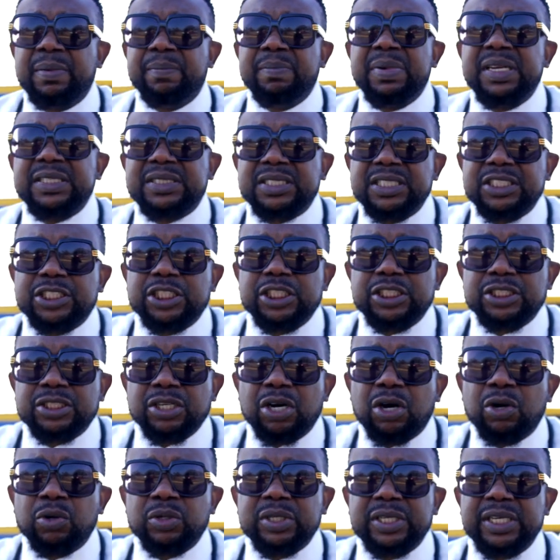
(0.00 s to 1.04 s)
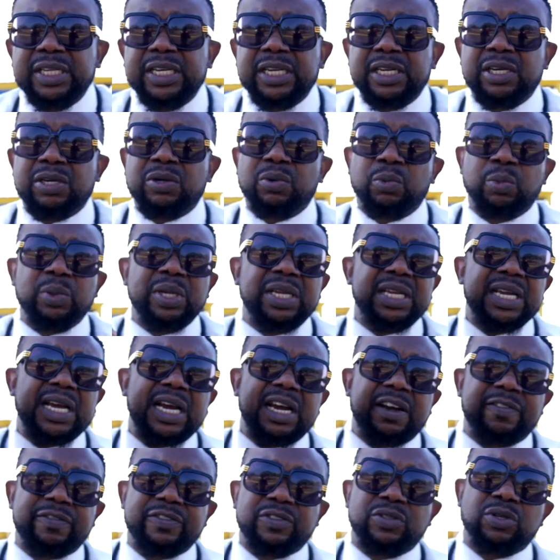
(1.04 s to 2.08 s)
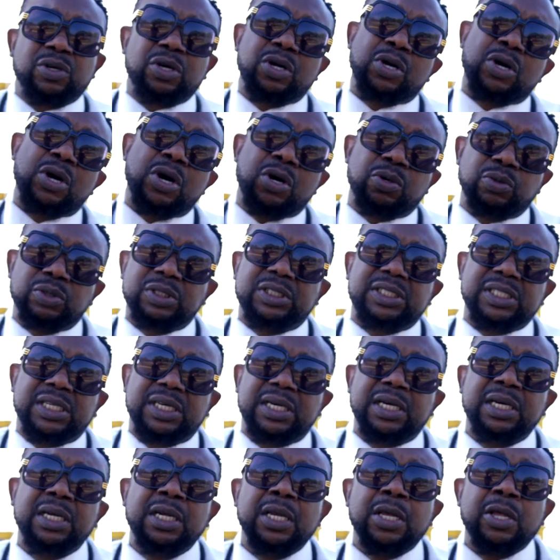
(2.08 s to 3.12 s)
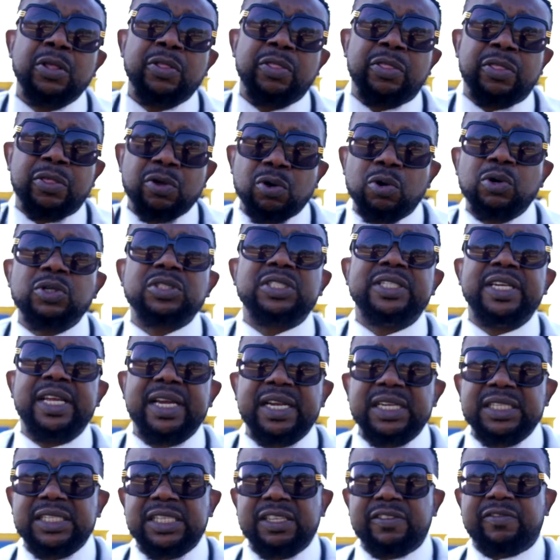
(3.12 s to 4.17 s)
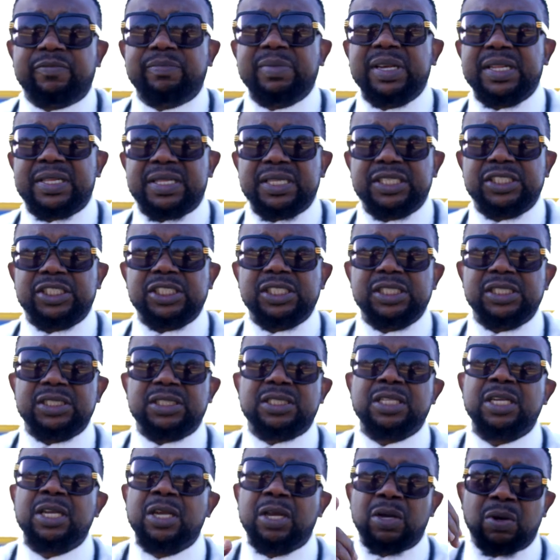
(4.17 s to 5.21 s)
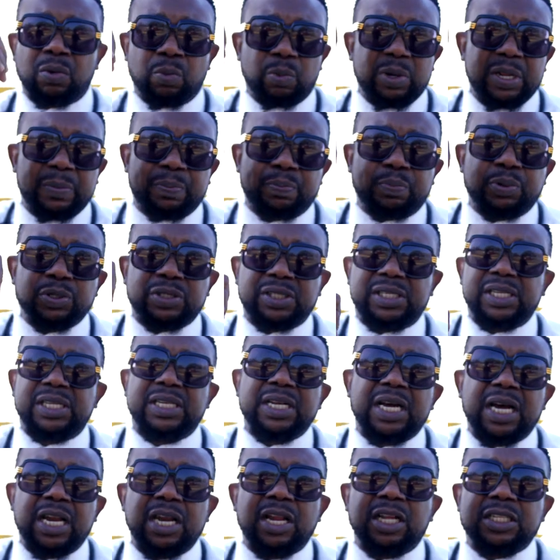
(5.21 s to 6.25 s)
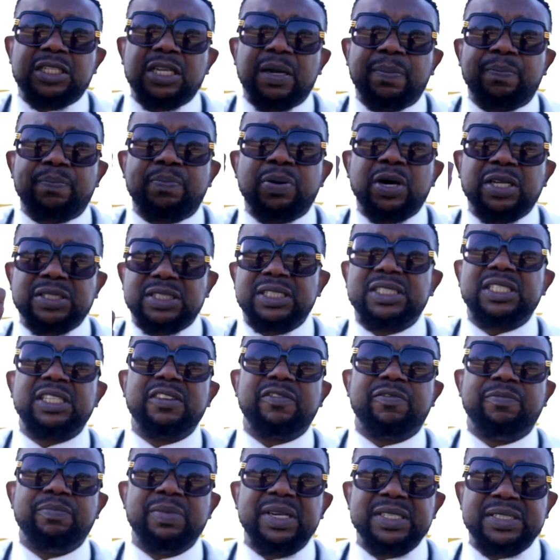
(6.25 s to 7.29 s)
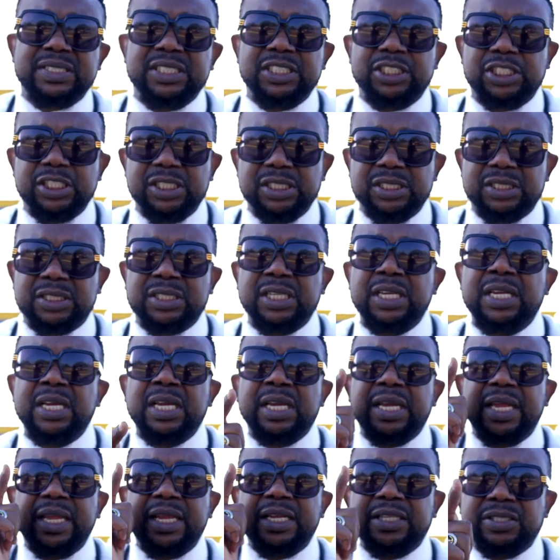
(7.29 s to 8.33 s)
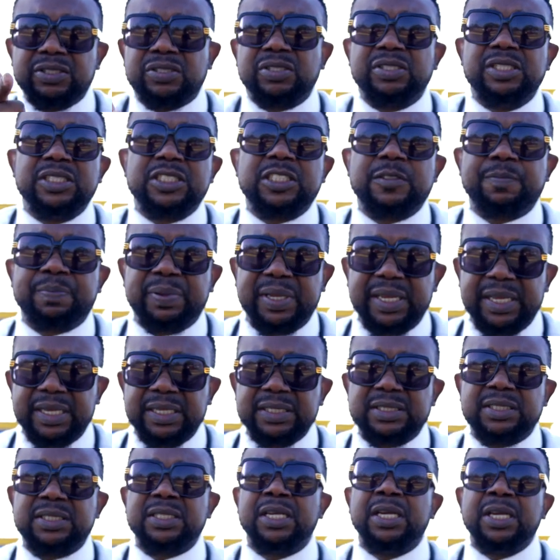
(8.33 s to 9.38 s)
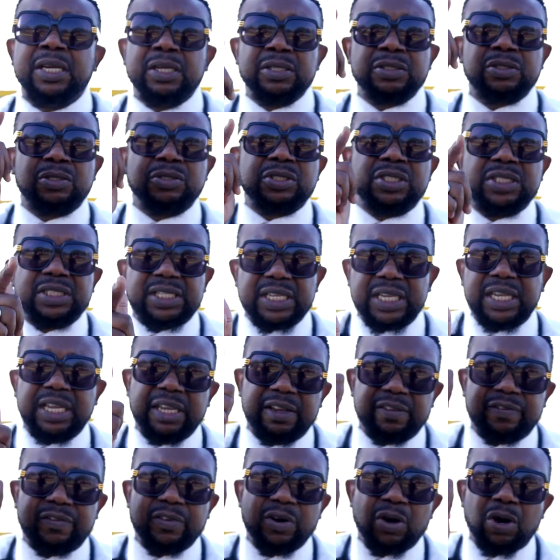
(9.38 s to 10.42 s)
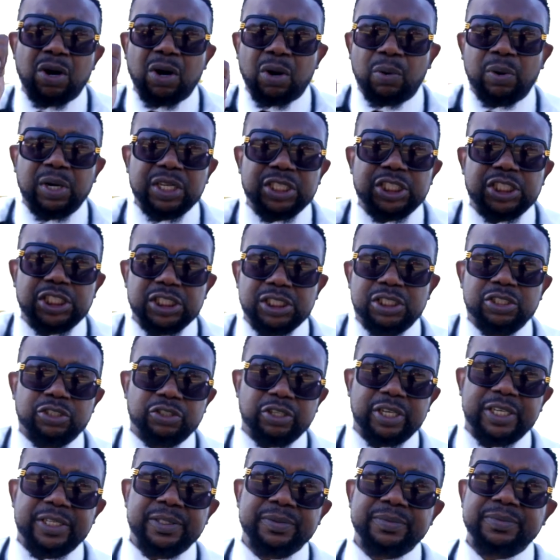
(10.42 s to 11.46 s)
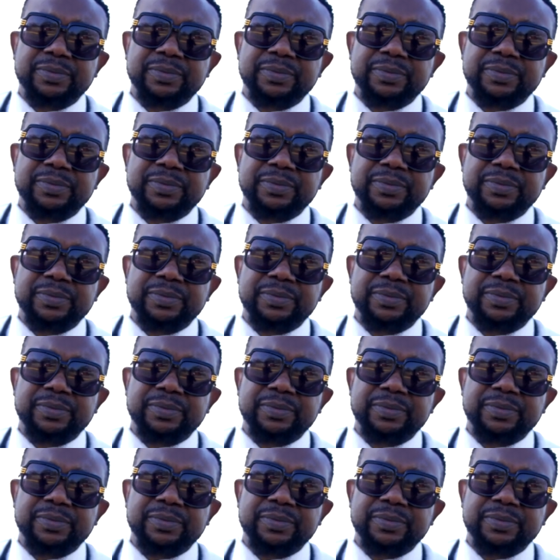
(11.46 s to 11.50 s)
messages out there, we have to counter those negative messages with putting a lot of positive messages into the space to save our children.